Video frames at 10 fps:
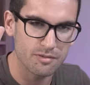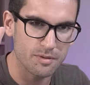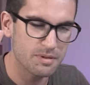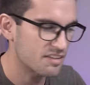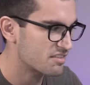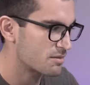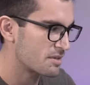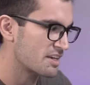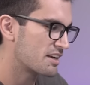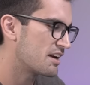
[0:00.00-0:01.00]
from the
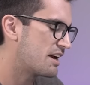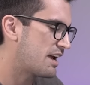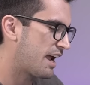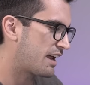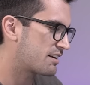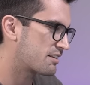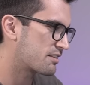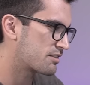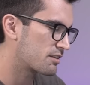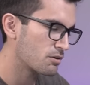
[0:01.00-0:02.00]
PCB. And
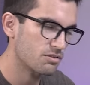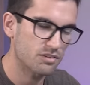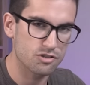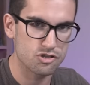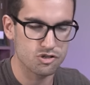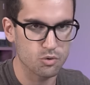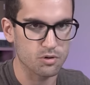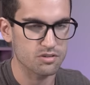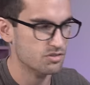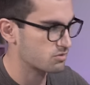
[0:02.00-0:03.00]
those could
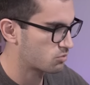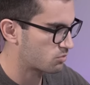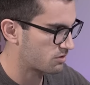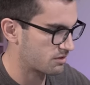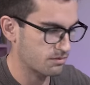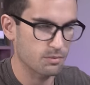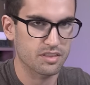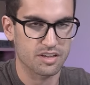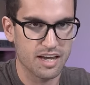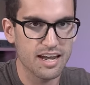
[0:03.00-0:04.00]
short th
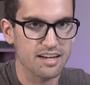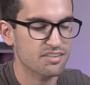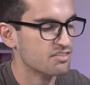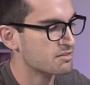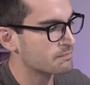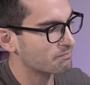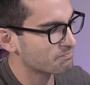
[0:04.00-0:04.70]
with the case